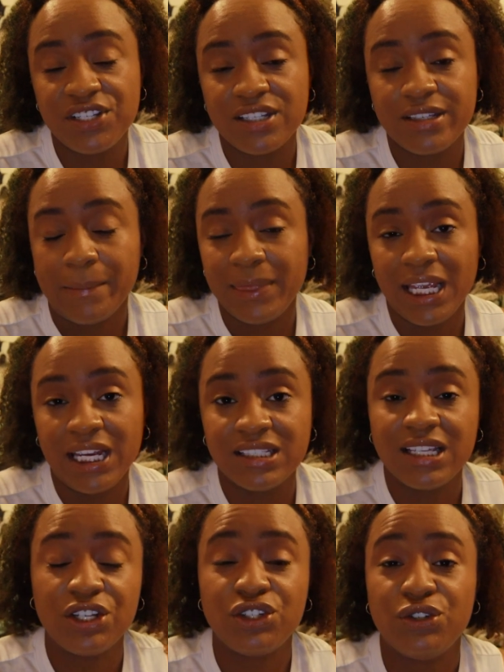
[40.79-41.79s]
just some
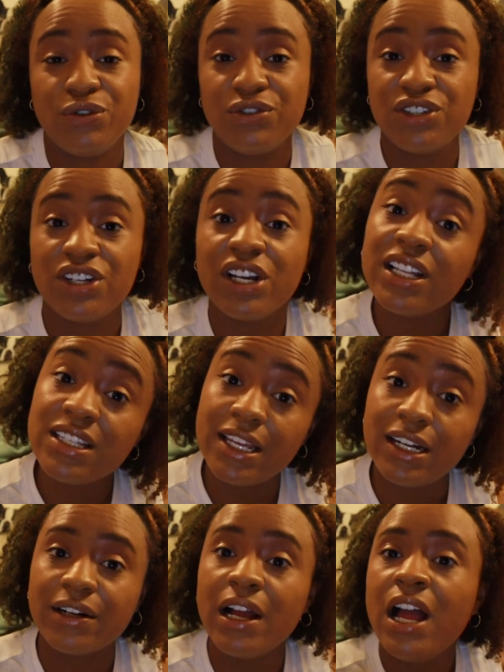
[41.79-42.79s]
things that you should
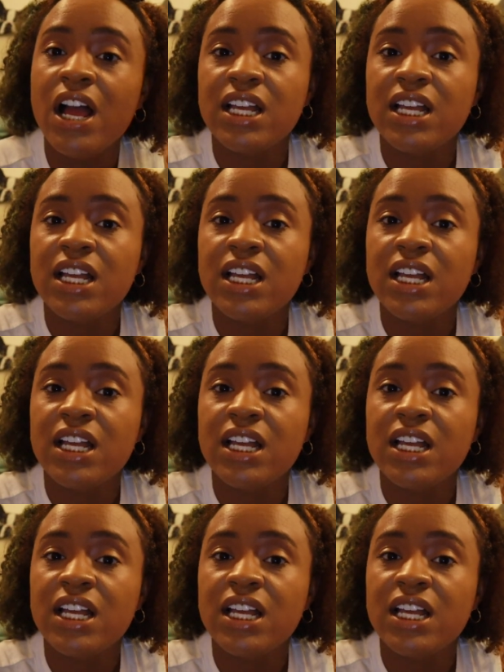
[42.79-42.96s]
consider.